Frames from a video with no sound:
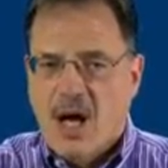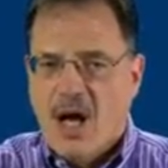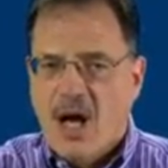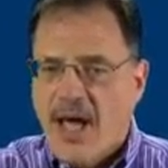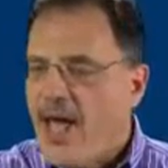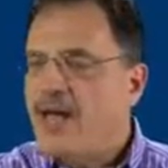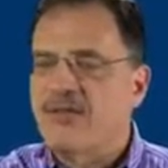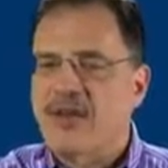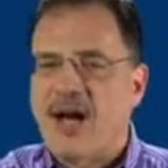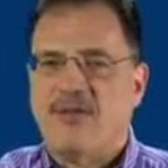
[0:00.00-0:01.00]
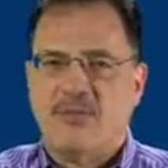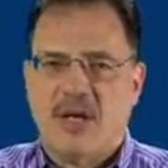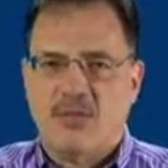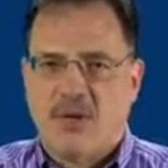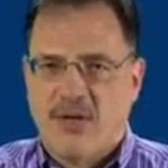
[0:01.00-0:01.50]
head of
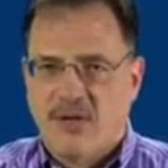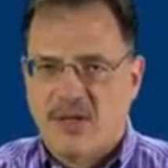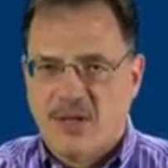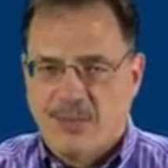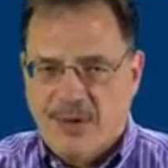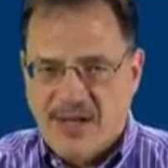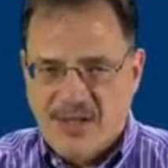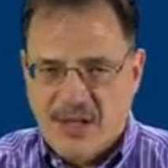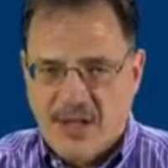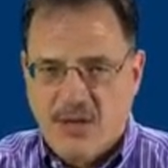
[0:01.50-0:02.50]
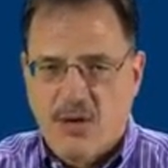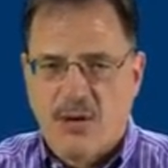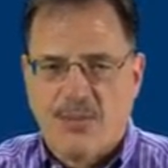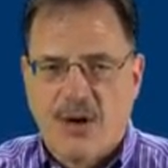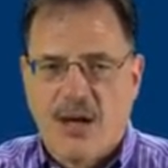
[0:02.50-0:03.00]
government, whether it's a president or
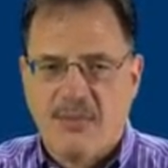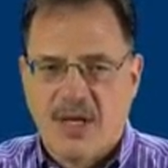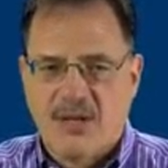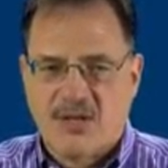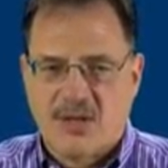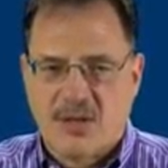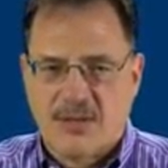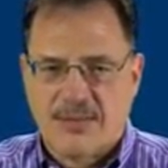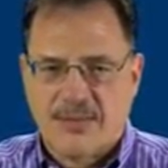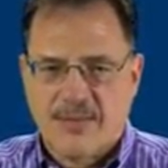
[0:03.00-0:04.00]
a prime minister.